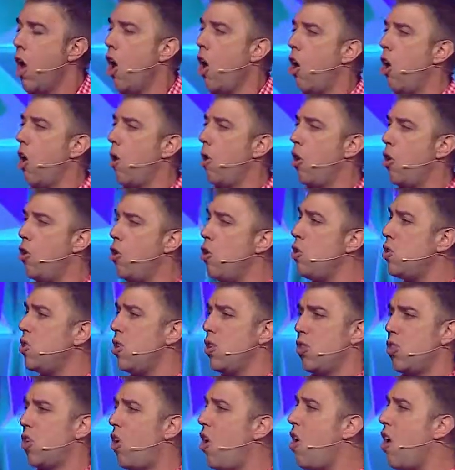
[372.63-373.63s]
Or whose
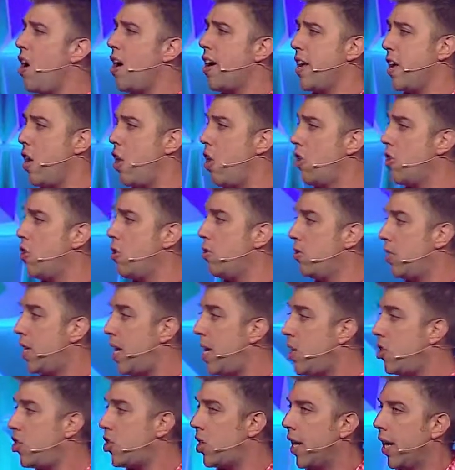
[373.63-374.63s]
authority are you
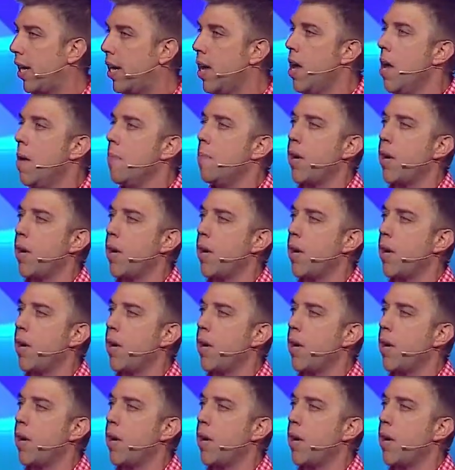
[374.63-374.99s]
teaching?"